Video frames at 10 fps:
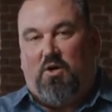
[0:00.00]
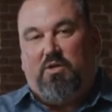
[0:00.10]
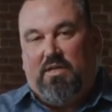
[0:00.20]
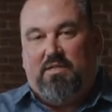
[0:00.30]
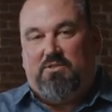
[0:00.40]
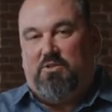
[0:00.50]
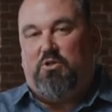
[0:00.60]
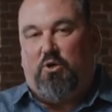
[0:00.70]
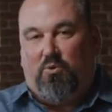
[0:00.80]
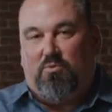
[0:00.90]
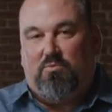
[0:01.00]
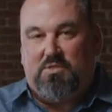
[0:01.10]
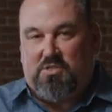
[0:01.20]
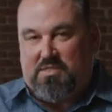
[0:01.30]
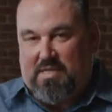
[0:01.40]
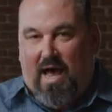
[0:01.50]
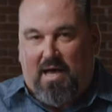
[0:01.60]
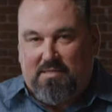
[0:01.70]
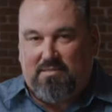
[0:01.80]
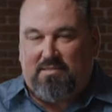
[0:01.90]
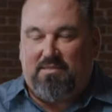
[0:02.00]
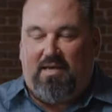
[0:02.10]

All you needed to do was just ask.